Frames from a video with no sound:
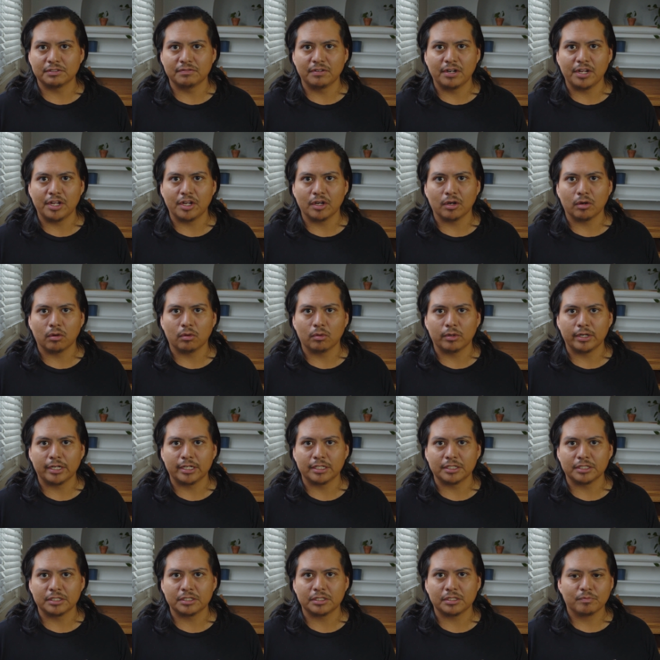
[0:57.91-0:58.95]
video.
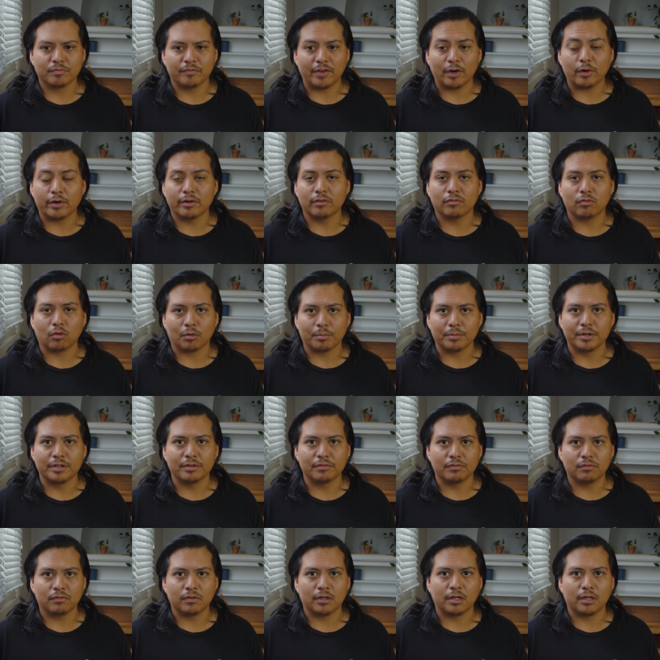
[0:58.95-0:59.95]
It's very informative